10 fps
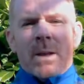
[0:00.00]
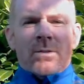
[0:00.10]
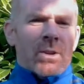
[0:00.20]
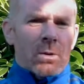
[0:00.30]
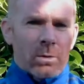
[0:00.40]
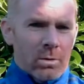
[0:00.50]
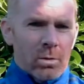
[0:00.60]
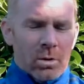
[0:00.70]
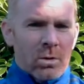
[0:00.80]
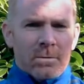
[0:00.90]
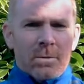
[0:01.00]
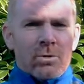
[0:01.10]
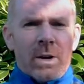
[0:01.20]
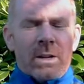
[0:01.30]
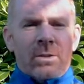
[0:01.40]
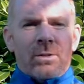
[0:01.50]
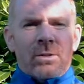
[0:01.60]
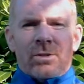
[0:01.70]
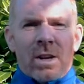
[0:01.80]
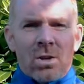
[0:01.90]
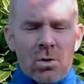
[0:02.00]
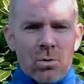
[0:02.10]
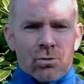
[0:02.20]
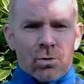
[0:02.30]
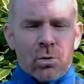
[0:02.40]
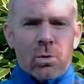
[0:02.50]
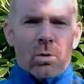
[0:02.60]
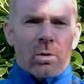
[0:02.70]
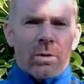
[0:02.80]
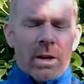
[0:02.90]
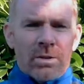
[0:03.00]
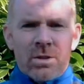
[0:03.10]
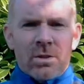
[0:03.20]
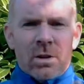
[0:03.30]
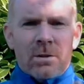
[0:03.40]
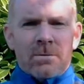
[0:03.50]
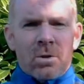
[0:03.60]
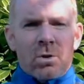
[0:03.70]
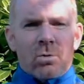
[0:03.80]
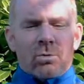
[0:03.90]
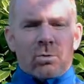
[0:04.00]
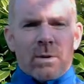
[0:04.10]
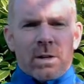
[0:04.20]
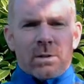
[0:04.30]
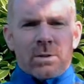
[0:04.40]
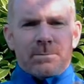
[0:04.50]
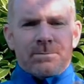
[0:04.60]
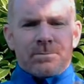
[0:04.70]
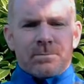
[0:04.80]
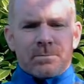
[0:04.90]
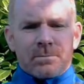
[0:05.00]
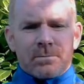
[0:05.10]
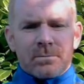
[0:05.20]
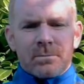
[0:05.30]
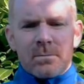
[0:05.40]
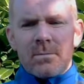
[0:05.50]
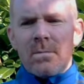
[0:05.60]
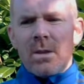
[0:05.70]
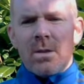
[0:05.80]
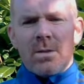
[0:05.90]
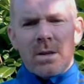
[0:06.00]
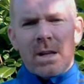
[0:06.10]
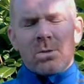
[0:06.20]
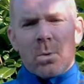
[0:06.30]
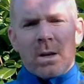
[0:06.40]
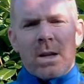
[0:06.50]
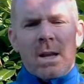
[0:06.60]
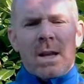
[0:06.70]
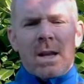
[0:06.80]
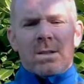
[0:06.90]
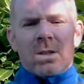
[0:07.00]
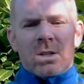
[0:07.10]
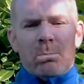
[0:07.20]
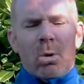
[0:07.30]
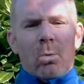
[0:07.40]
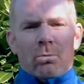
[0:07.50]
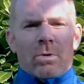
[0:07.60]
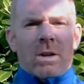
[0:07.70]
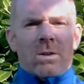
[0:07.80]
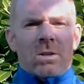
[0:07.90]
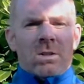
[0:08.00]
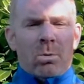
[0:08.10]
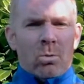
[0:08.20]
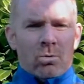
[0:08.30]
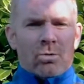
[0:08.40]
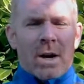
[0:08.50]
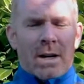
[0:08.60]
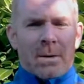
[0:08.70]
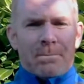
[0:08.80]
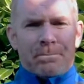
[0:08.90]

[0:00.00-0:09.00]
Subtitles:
So you can look for trainers that say neutral or that are designed for neutral runners. The next one is a support trainer.